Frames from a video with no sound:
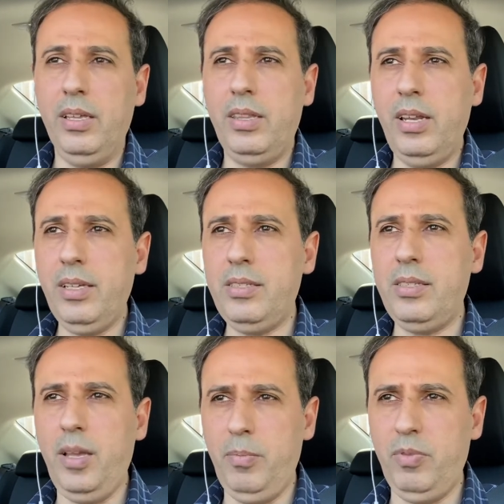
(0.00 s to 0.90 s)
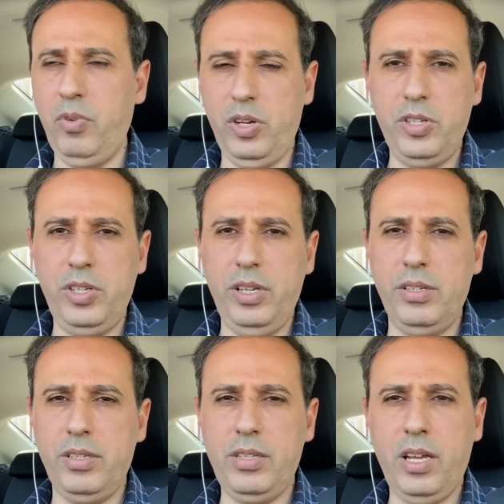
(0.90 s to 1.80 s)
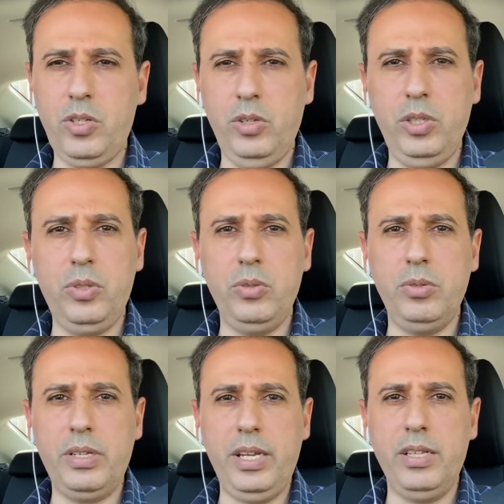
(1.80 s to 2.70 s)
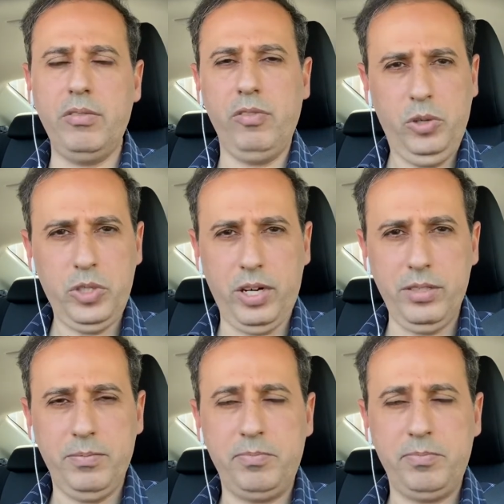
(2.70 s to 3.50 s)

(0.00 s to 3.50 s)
The next step for engineers is actually to create a flowchart